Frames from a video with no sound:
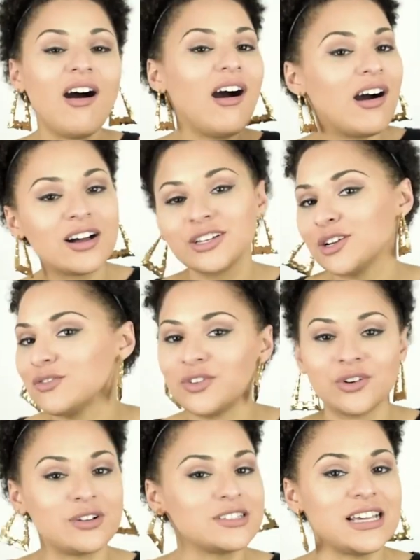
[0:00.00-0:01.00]
all your
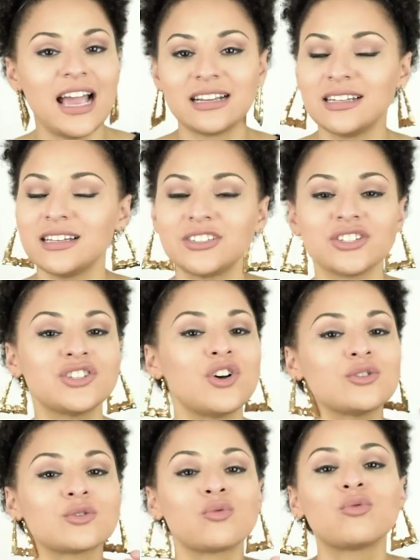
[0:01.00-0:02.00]
vocal technique just
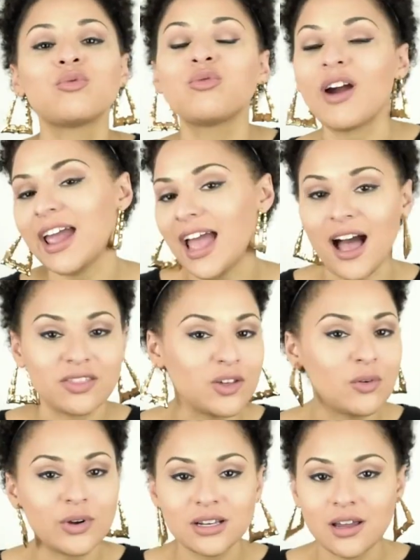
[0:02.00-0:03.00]
goes right out
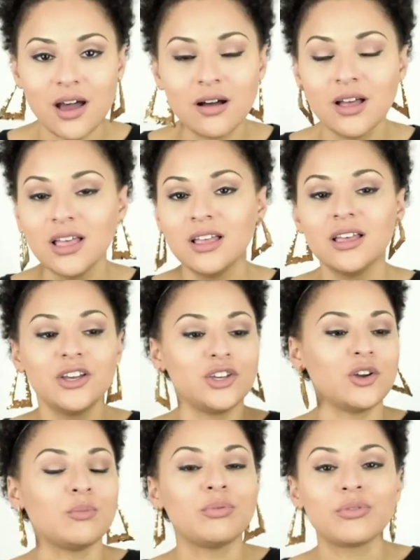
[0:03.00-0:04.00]
the window.
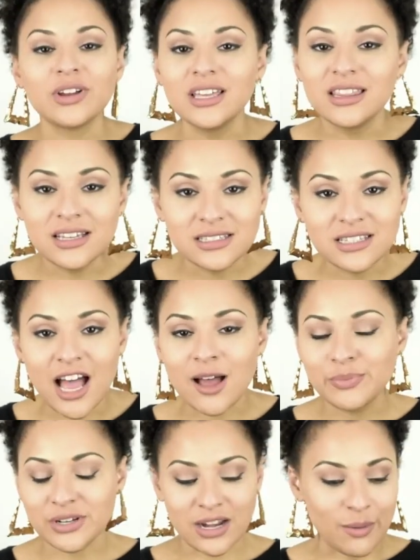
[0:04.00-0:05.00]
Your breathing
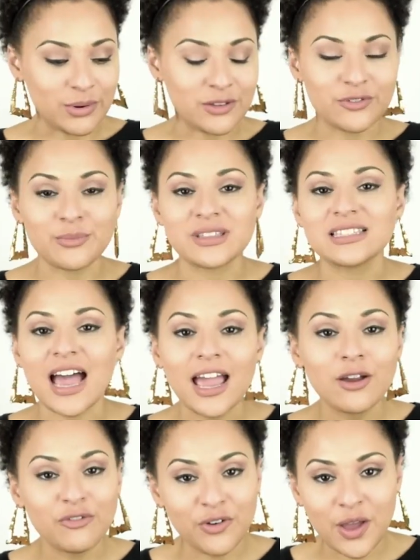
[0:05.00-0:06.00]
stops, you're not breathing from the
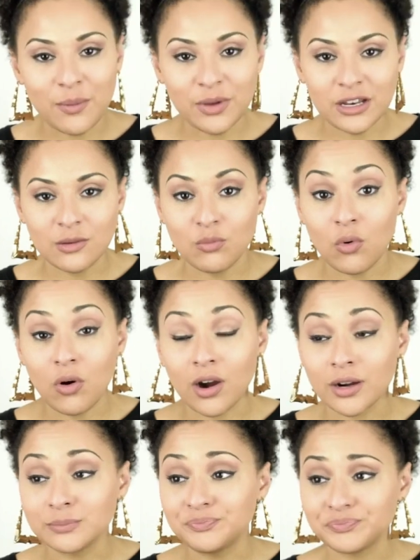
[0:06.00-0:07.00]
diaphragm
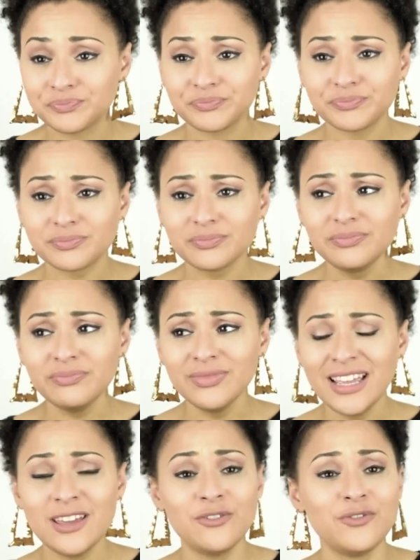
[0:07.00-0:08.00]
anymore.
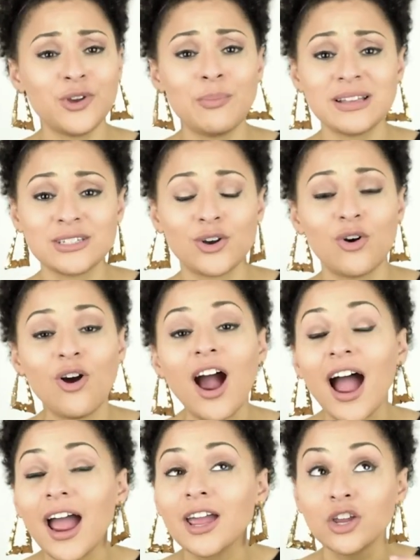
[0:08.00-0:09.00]
If you're about to
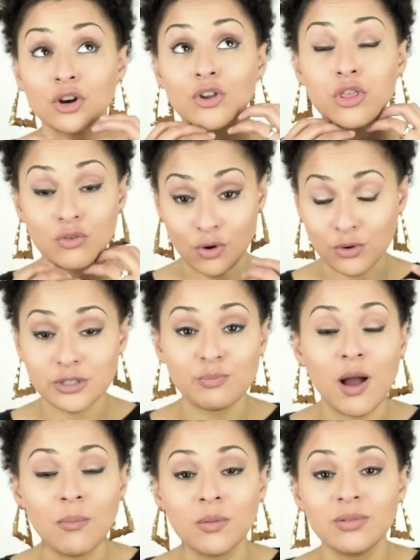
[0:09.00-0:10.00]
cry, your throat's
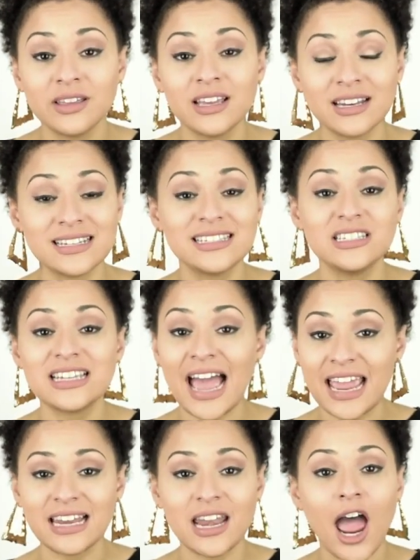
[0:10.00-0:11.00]
probably gonna
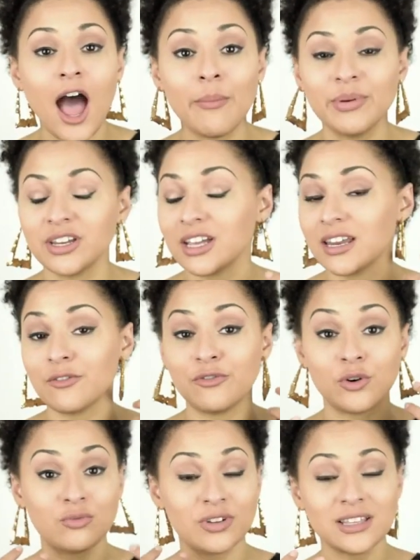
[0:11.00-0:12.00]
tighten up and you're gonna
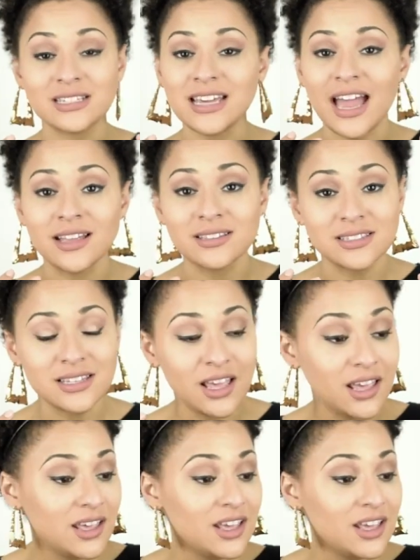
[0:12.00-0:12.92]
feel really tense.